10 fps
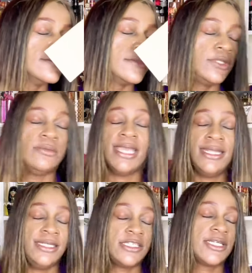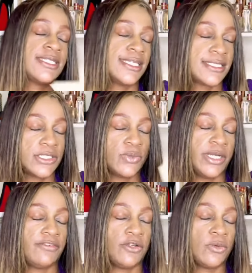You may need to test this one
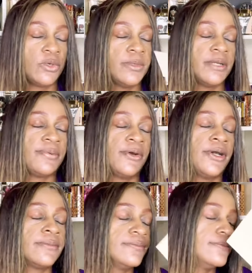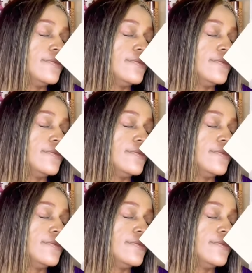if you're a woman, but